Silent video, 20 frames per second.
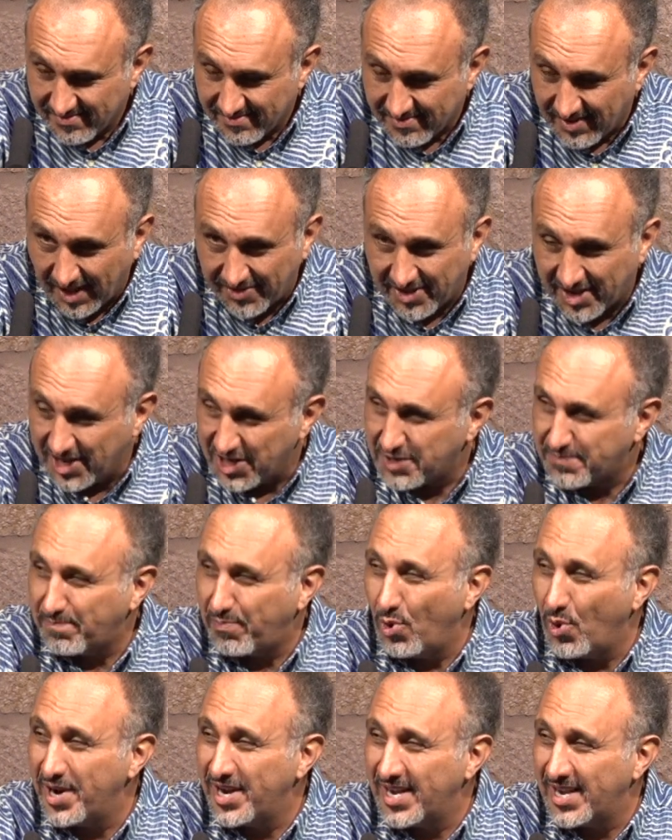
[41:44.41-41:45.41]
not that he's
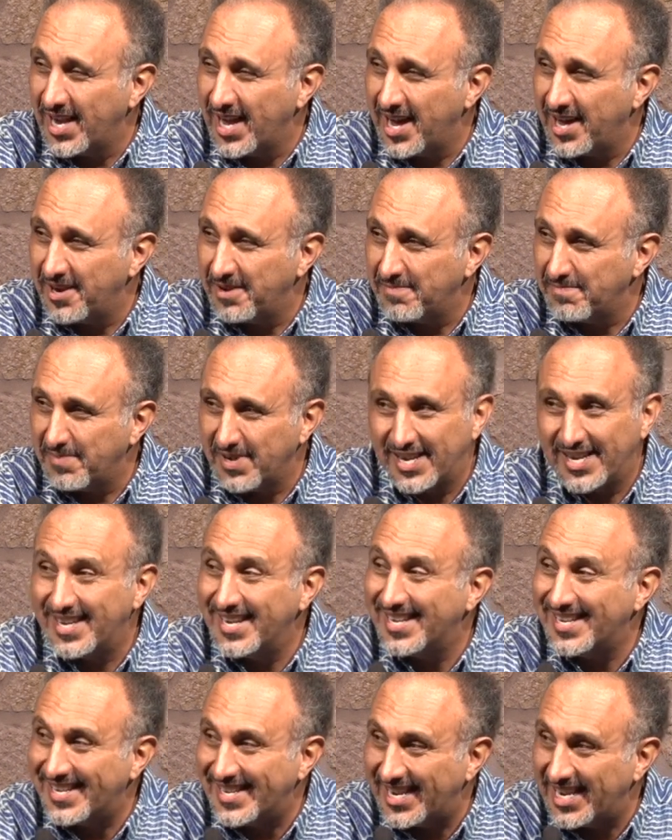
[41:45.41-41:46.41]
pointing at him, but he
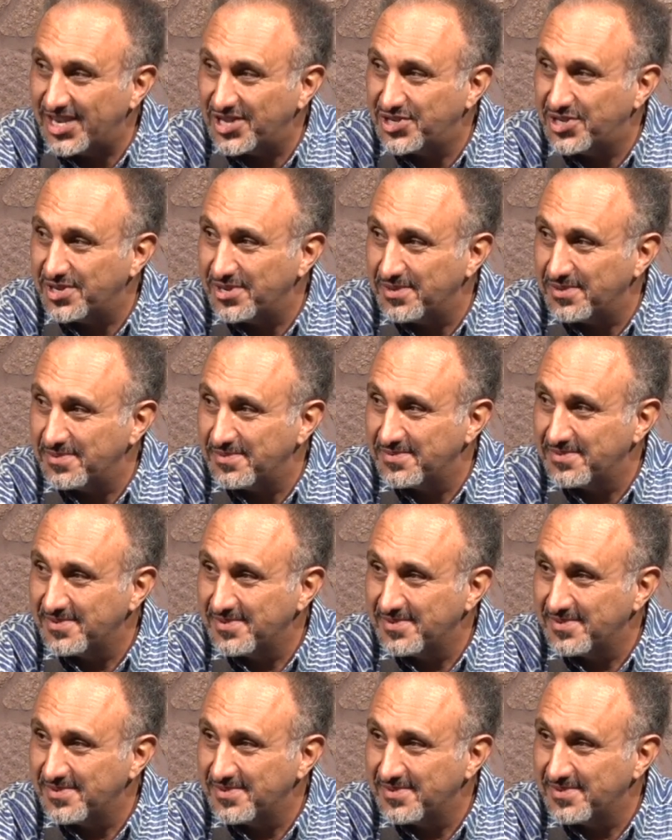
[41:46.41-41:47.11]
didn't need to.